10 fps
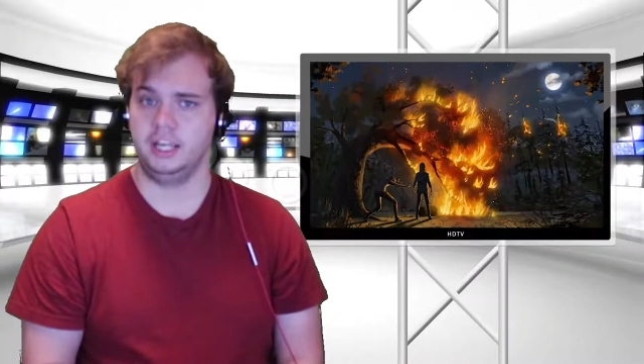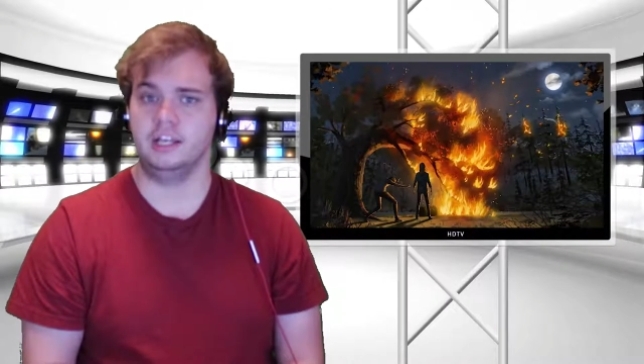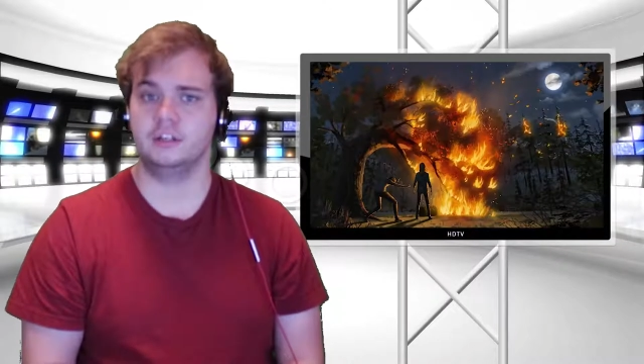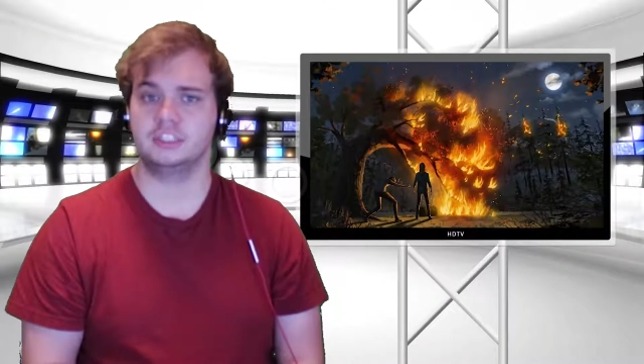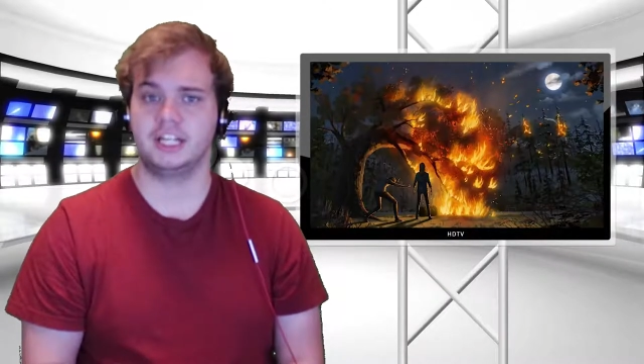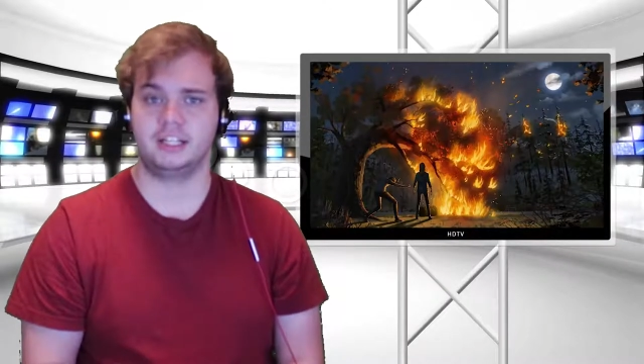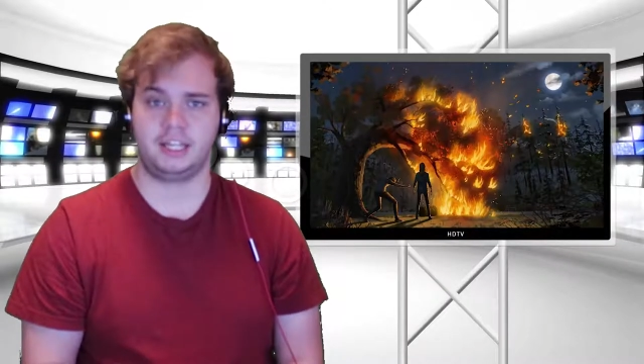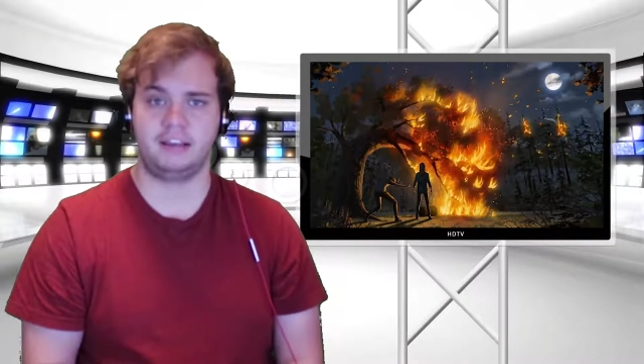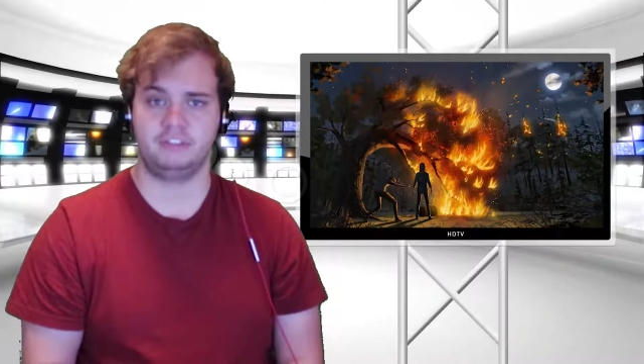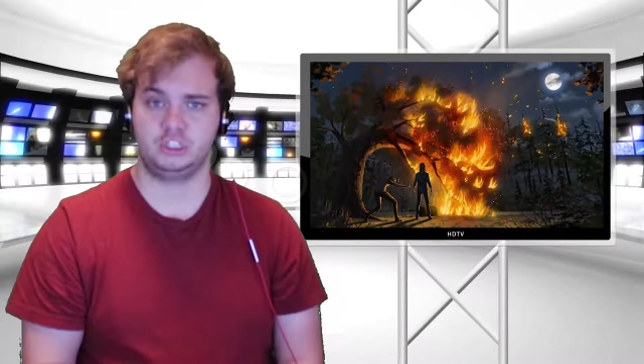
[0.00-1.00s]
It looks like
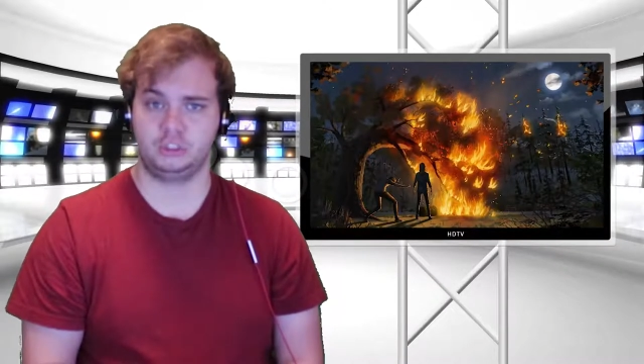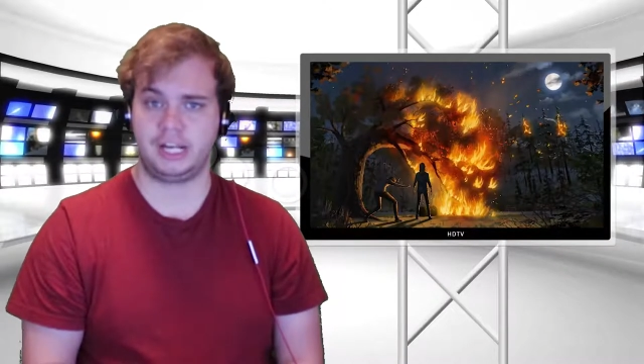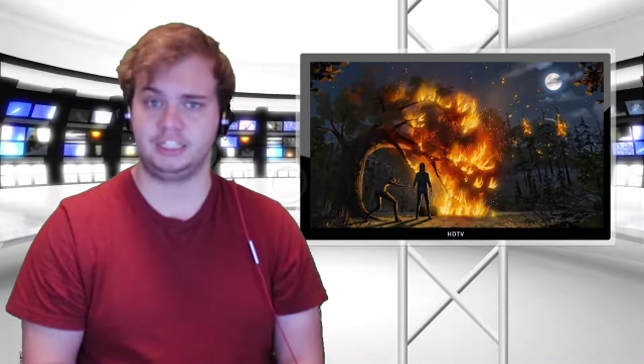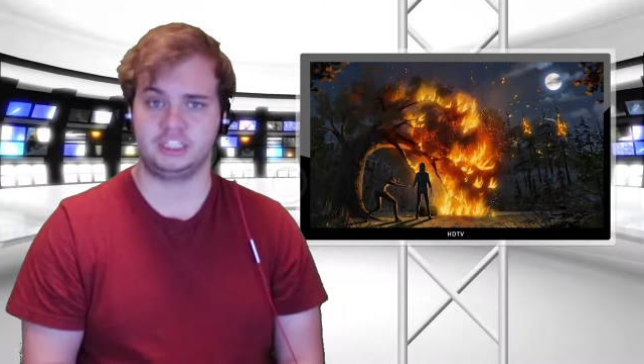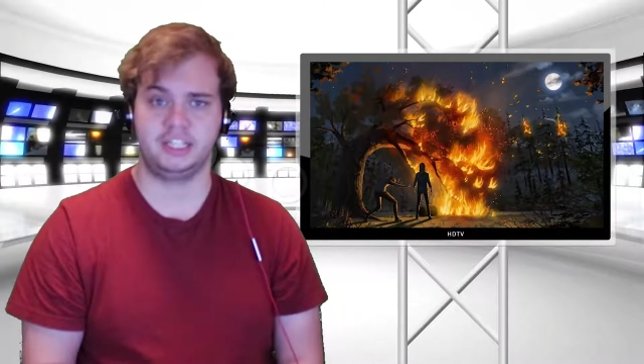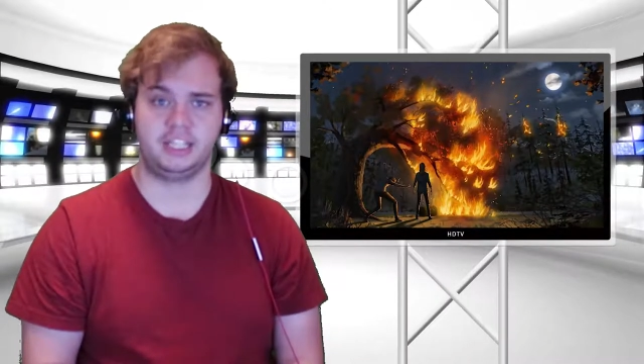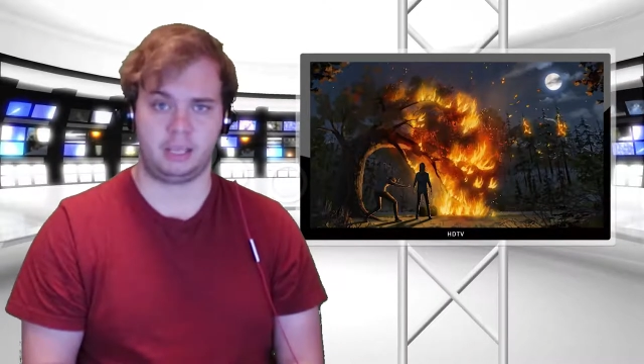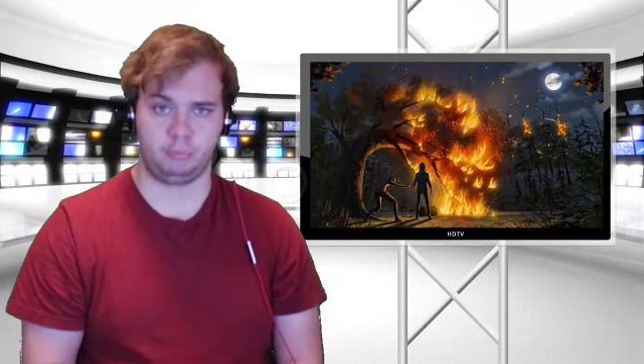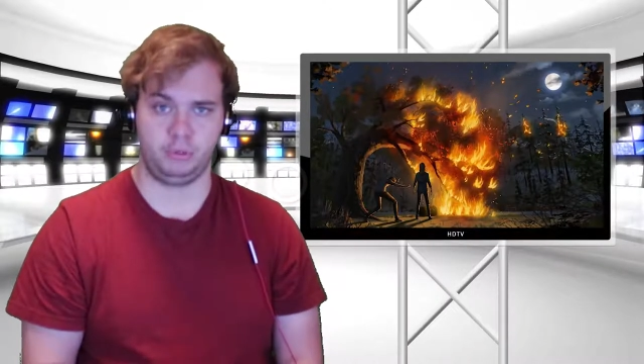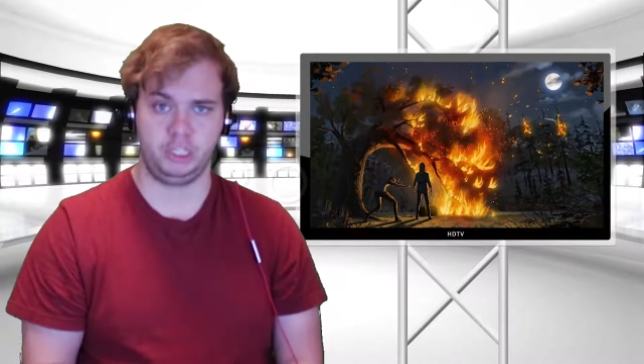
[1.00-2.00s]
Life is Strange is getting
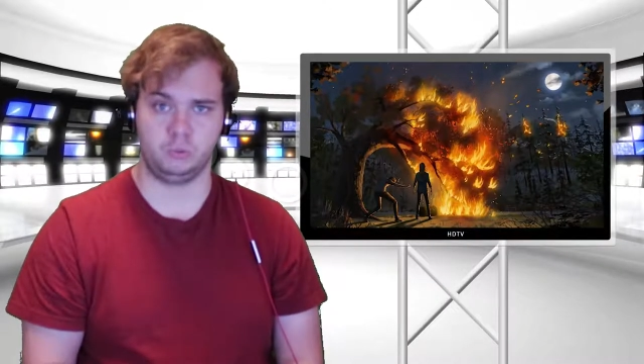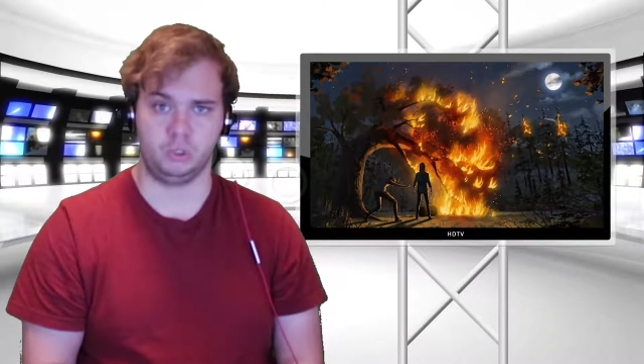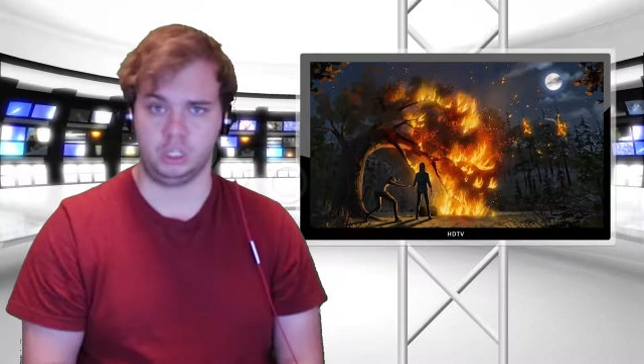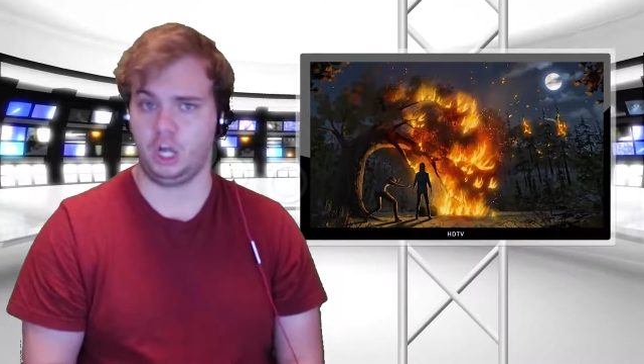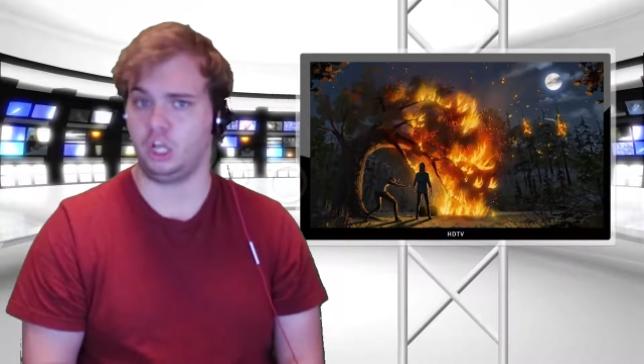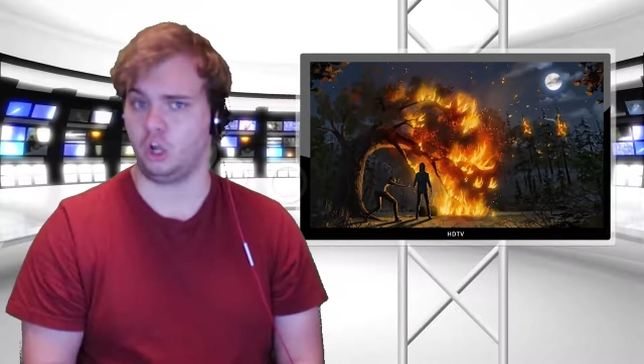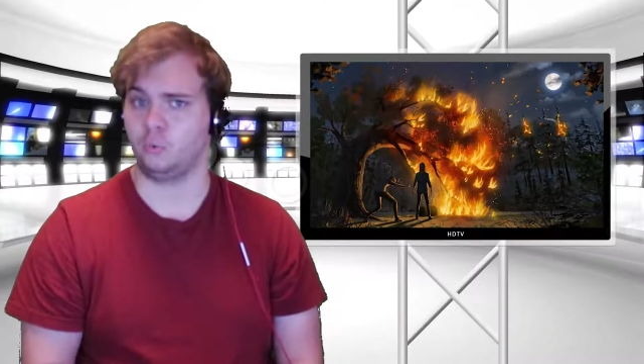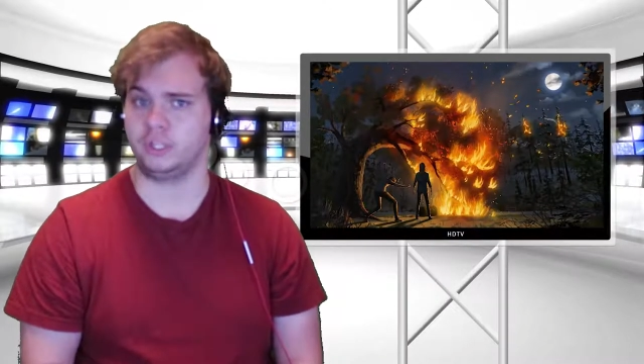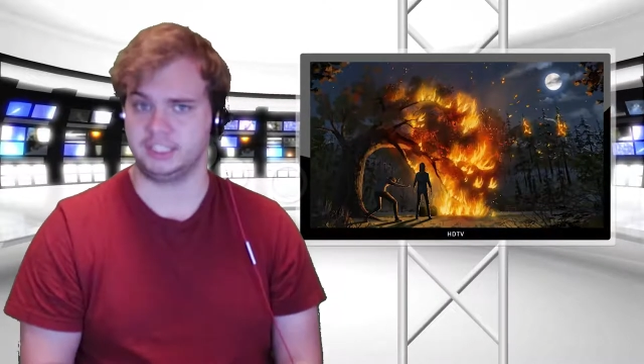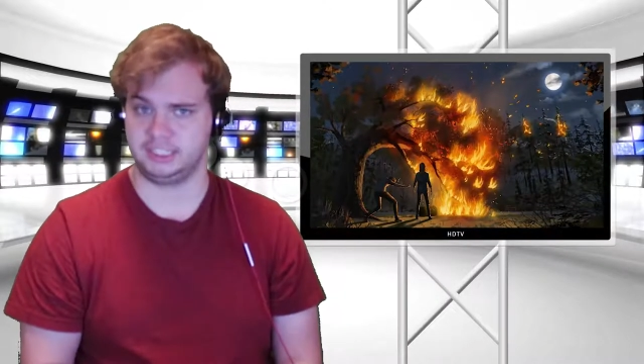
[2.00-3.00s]
a prequel along
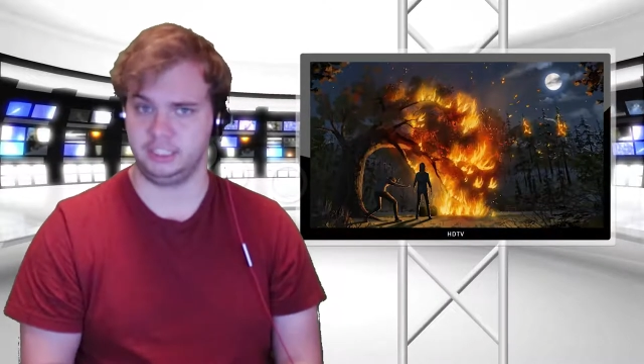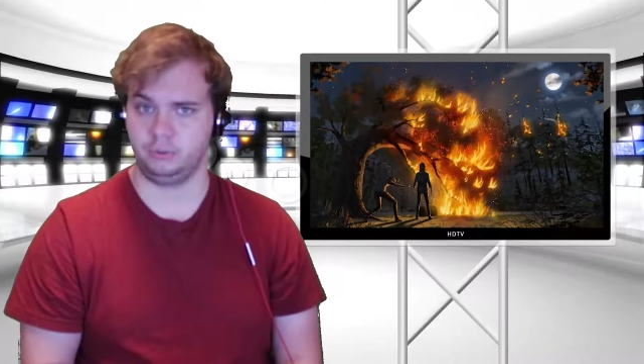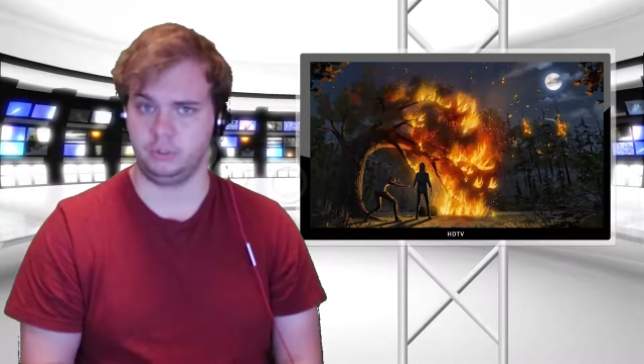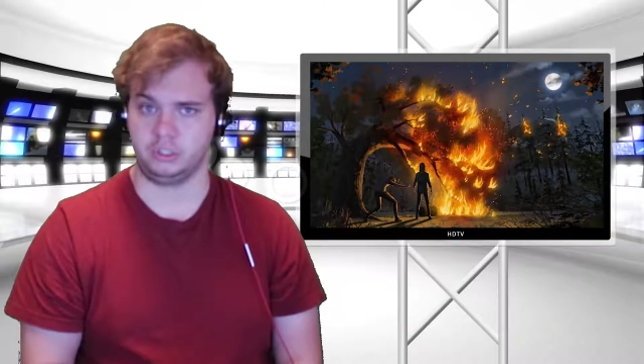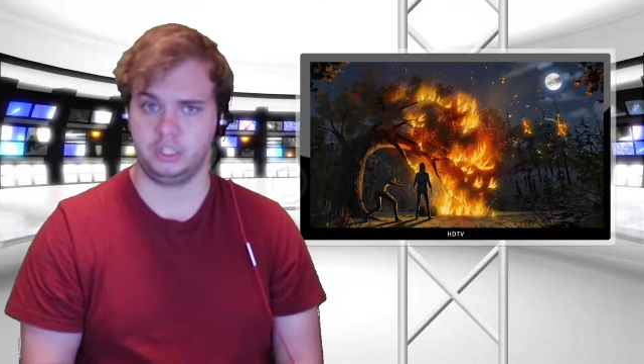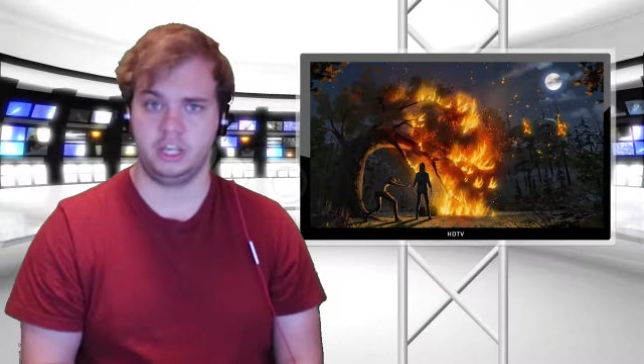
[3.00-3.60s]
with a sequel.